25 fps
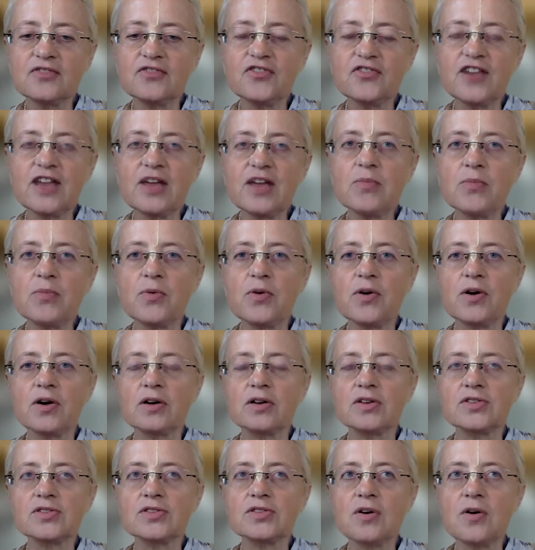
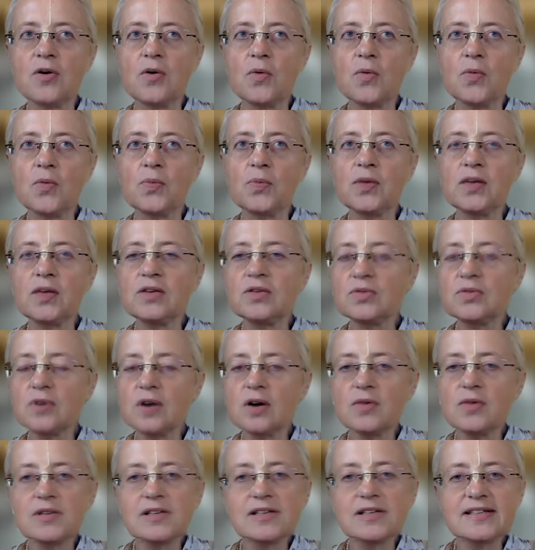framework. So we do
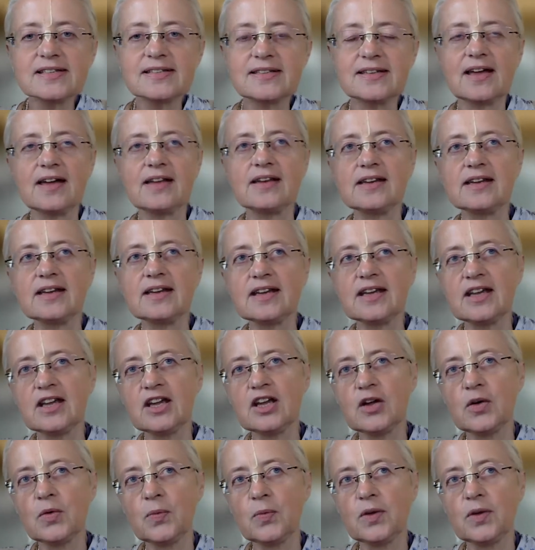our
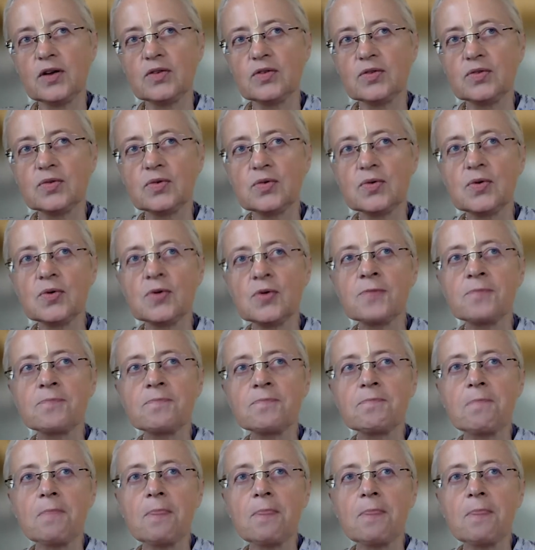study, we do